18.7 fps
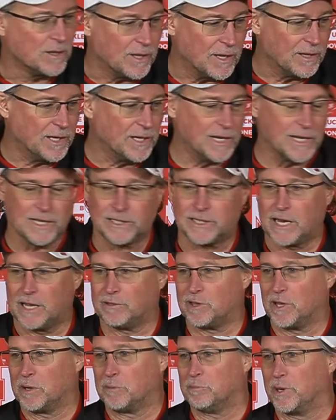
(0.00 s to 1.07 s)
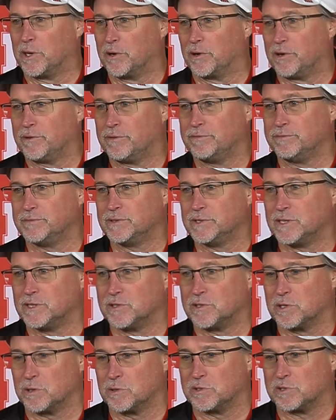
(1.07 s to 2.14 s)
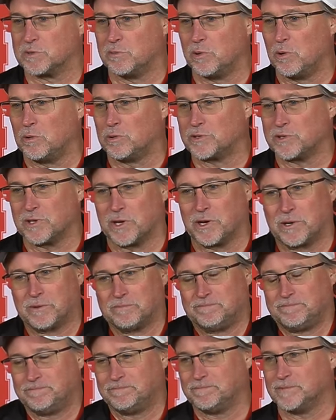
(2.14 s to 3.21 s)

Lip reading: they need to hit that thing better because there are some holes there.